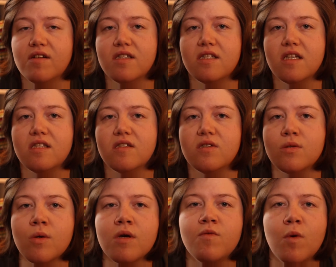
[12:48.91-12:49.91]
It's the
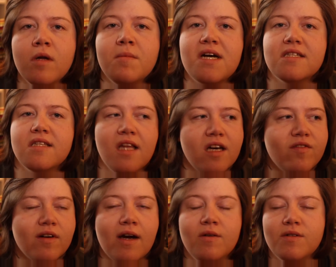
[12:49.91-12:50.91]
story of one man's
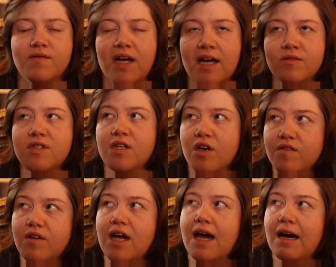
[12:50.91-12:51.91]
life recounted
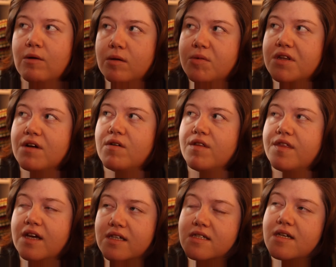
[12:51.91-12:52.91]
over an hour, but there are
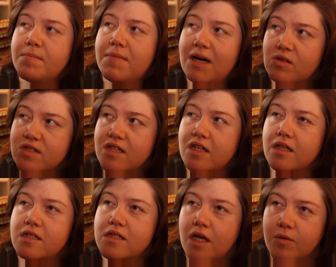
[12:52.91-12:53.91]
things about it that
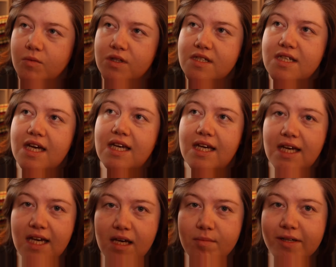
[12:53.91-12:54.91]
I don't want to say
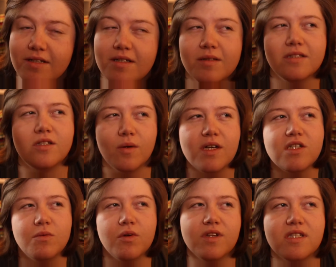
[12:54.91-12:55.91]
here because I do
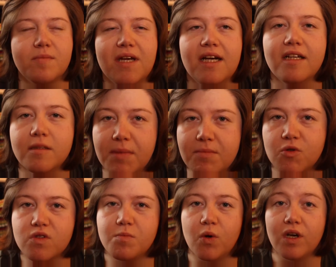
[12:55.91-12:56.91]
actually want this to be a little bit
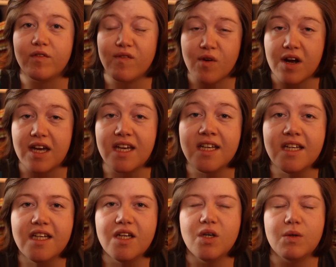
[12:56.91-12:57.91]
more spoiler free,
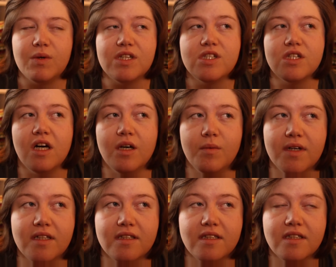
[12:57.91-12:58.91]
which I
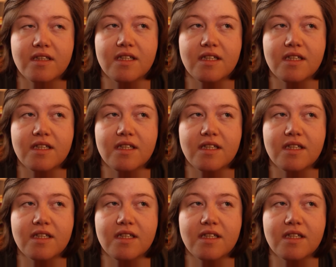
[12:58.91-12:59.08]
will,